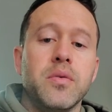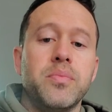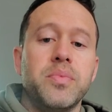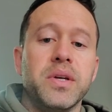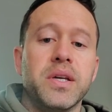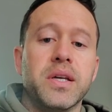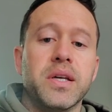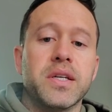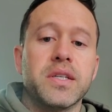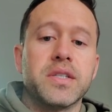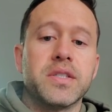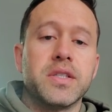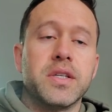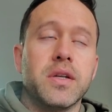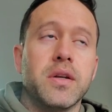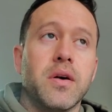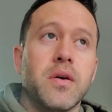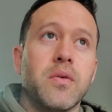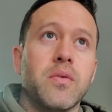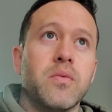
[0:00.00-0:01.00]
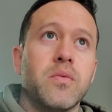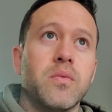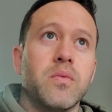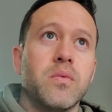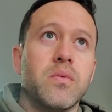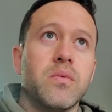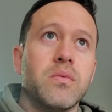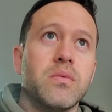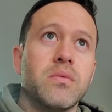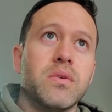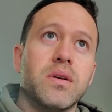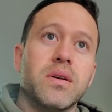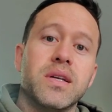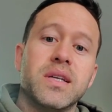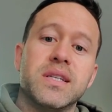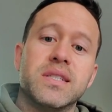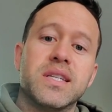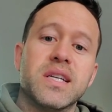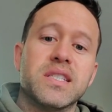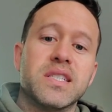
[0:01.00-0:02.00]
Because you know,
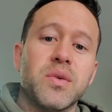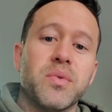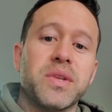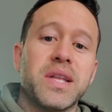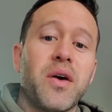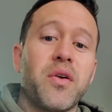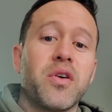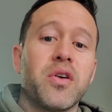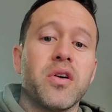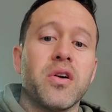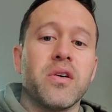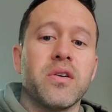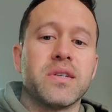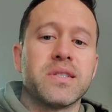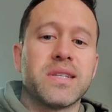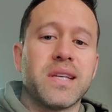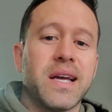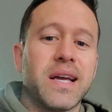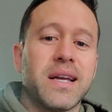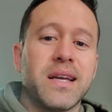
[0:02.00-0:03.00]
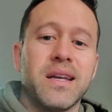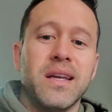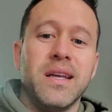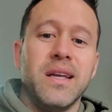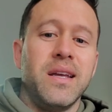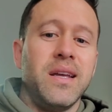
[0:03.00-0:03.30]
essentially, without her, it's like